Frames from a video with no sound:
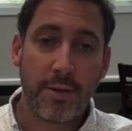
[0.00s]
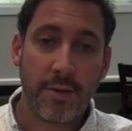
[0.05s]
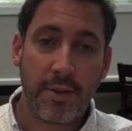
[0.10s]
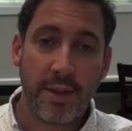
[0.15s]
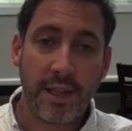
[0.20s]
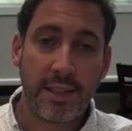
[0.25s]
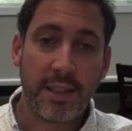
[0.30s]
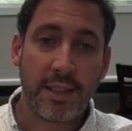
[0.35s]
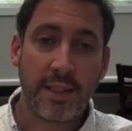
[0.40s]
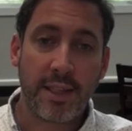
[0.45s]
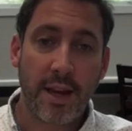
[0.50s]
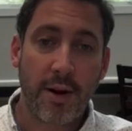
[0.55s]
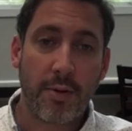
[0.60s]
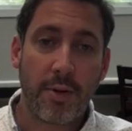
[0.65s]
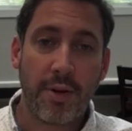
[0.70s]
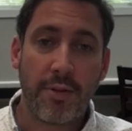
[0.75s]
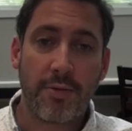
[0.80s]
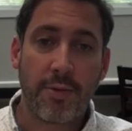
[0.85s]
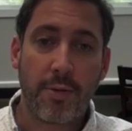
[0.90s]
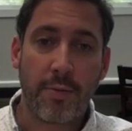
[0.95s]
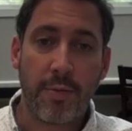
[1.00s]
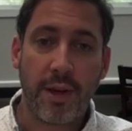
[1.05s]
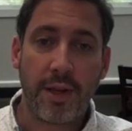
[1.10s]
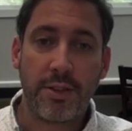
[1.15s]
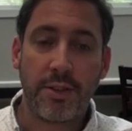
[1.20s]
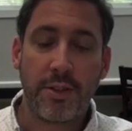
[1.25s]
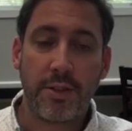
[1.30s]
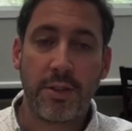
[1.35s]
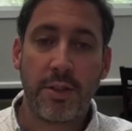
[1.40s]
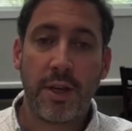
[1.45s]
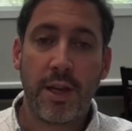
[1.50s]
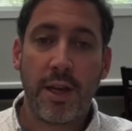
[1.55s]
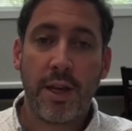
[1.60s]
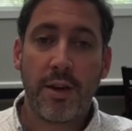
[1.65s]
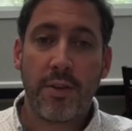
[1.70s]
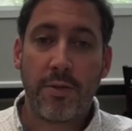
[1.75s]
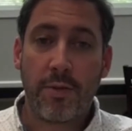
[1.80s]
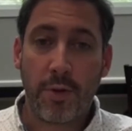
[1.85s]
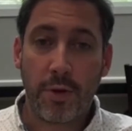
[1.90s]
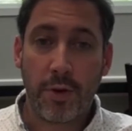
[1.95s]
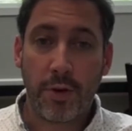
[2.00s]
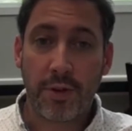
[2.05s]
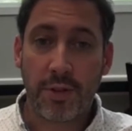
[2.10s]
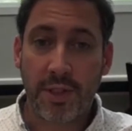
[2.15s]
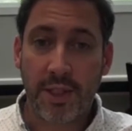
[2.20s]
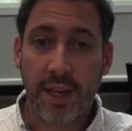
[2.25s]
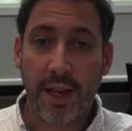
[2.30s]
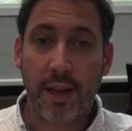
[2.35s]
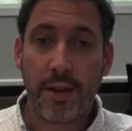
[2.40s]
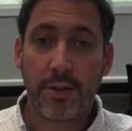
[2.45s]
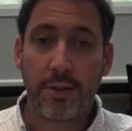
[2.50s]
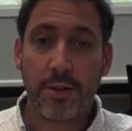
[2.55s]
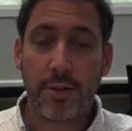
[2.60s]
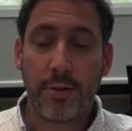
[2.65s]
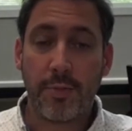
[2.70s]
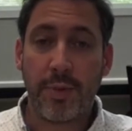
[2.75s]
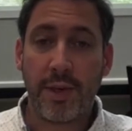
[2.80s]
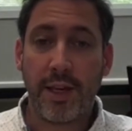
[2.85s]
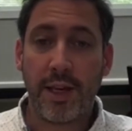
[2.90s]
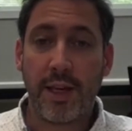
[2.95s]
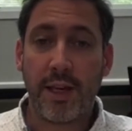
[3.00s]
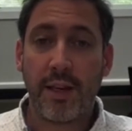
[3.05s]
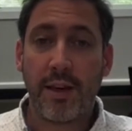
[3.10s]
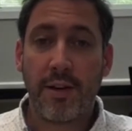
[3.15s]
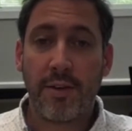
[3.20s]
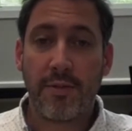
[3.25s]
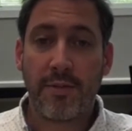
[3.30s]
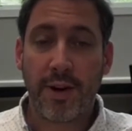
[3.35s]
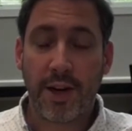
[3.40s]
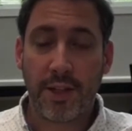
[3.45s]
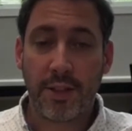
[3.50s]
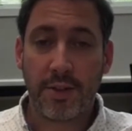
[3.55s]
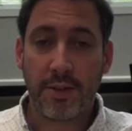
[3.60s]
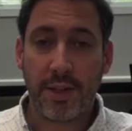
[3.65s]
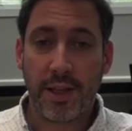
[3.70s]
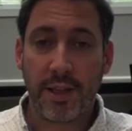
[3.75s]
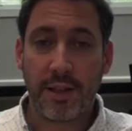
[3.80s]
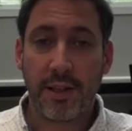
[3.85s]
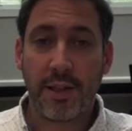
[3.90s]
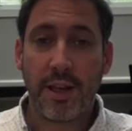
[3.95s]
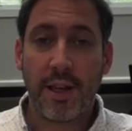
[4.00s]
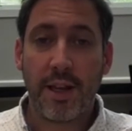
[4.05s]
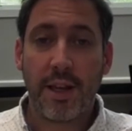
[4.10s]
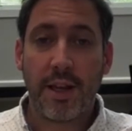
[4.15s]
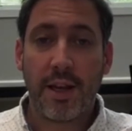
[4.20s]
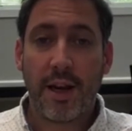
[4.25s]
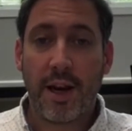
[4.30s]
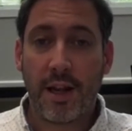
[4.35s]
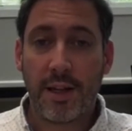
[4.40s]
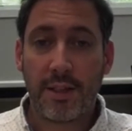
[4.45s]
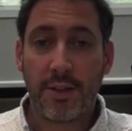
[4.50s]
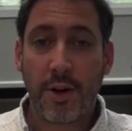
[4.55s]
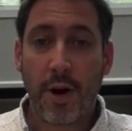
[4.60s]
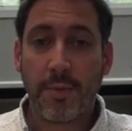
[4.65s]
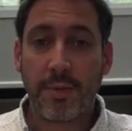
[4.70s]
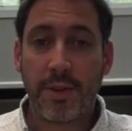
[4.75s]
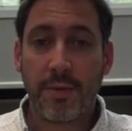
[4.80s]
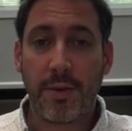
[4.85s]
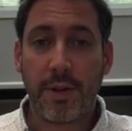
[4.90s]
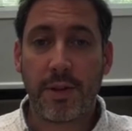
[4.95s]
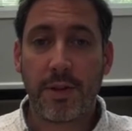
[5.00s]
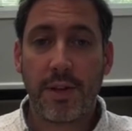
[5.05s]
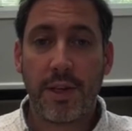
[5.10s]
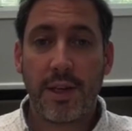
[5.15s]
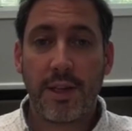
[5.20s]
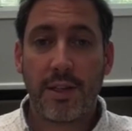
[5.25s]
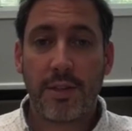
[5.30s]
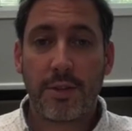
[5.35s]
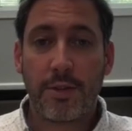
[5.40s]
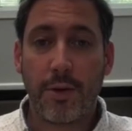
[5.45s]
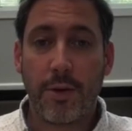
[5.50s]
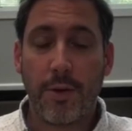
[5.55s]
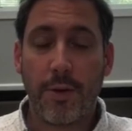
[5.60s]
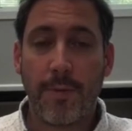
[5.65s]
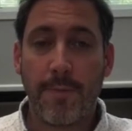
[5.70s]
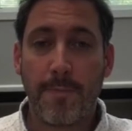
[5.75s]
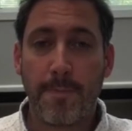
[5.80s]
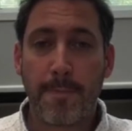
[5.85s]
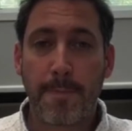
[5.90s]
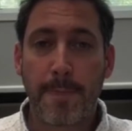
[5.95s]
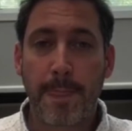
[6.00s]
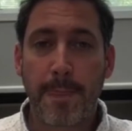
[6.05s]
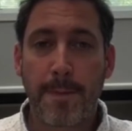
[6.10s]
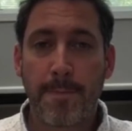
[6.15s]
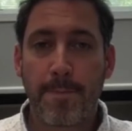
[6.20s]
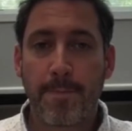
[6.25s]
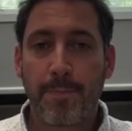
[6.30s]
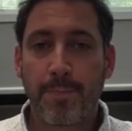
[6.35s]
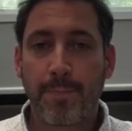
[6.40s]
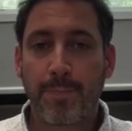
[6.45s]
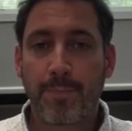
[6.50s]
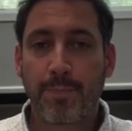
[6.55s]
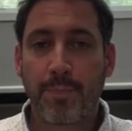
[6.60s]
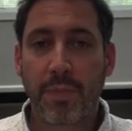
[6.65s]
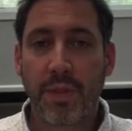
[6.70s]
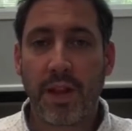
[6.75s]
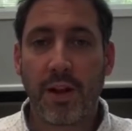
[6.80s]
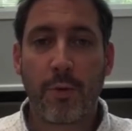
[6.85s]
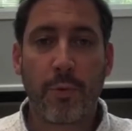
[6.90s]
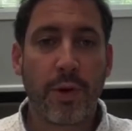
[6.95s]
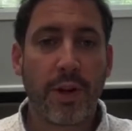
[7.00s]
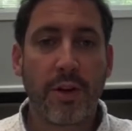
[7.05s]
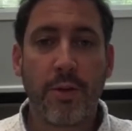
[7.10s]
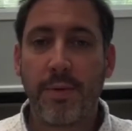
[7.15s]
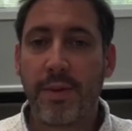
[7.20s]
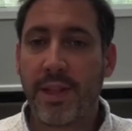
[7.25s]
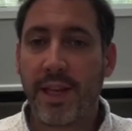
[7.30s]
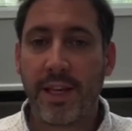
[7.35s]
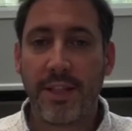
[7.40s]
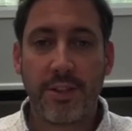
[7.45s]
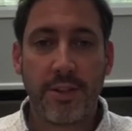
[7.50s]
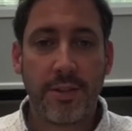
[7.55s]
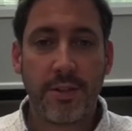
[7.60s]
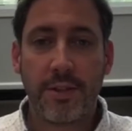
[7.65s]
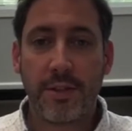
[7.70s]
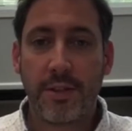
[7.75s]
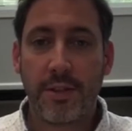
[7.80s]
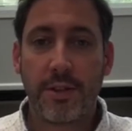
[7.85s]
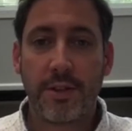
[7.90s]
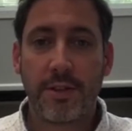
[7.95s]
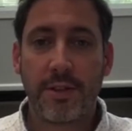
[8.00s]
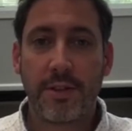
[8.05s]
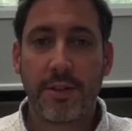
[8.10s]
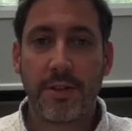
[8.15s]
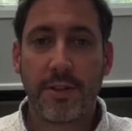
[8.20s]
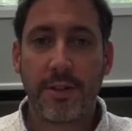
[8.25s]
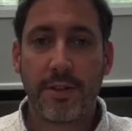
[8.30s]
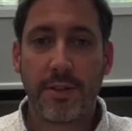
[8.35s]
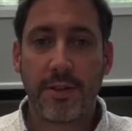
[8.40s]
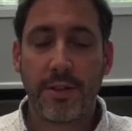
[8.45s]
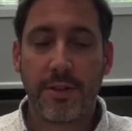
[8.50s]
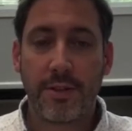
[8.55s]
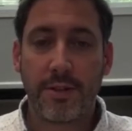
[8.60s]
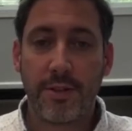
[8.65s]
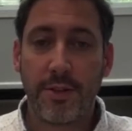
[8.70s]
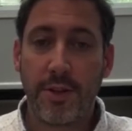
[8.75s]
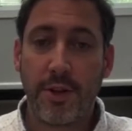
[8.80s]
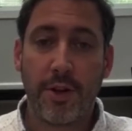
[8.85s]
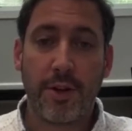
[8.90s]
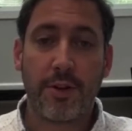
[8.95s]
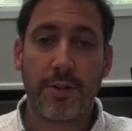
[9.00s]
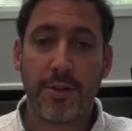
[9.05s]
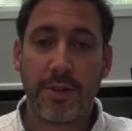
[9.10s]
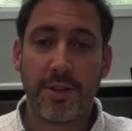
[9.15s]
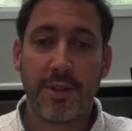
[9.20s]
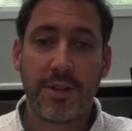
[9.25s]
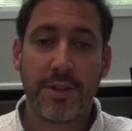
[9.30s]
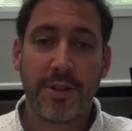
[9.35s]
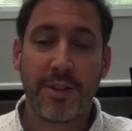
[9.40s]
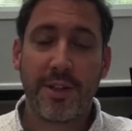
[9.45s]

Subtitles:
the necessary information for your cells to be functioning at its optimal. So recommendations: don't